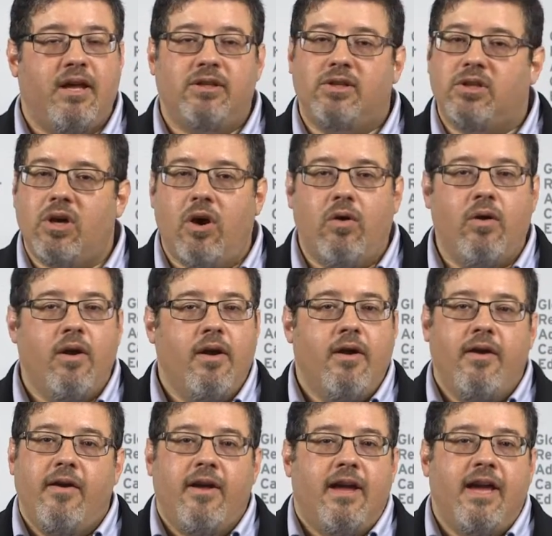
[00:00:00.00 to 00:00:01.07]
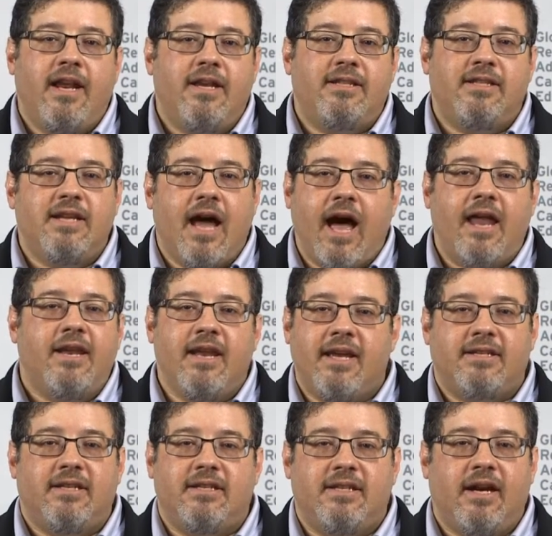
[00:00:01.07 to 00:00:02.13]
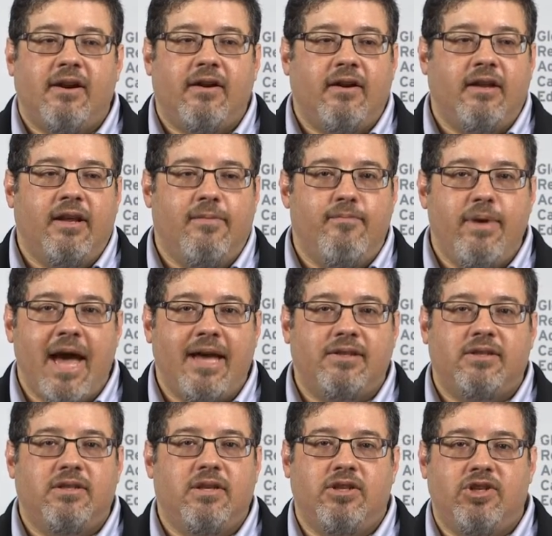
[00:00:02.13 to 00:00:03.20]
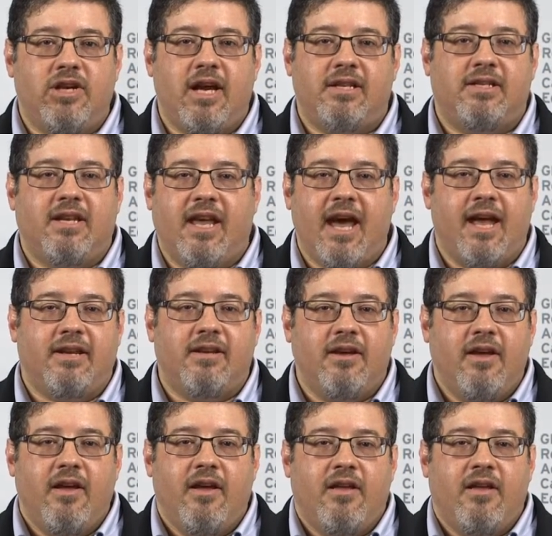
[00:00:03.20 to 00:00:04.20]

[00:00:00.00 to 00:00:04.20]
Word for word: And so it is not necessarily best to just get